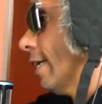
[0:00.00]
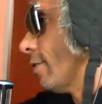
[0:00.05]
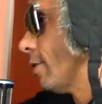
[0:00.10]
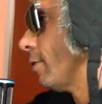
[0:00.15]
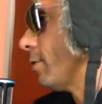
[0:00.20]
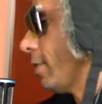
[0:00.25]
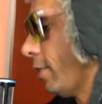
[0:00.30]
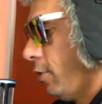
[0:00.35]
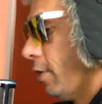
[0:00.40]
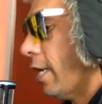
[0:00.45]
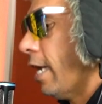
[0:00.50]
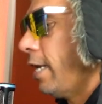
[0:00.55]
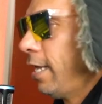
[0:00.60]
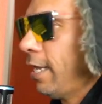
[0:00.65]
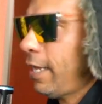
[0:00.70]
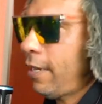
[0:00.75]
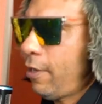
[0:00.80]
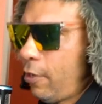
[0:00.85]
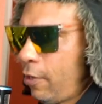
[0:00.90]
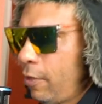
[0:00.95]
That's what I'm saying. You got to
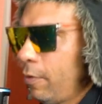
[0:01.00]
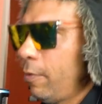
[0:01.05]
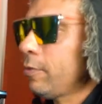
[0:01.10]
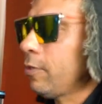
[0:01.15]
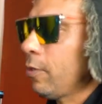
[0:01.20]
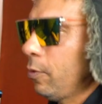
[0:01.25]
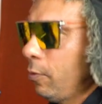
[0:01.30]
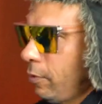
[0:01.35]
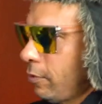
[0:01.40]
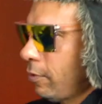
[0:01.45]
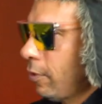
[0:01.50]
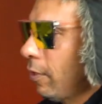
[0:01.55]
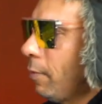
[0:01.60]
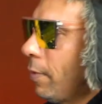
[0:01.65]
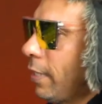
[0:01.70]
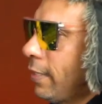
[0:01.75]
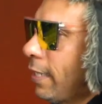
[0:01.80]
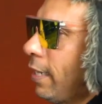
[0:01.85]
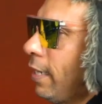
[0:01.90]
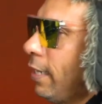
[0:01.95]
get it. Other, so we'll talk
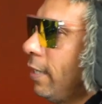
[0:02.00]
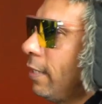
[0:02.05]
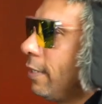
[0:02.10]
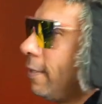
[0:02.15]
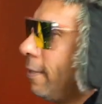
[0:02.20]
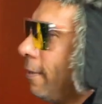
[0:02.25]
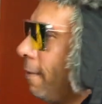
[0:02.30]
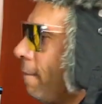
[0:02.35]
about that later.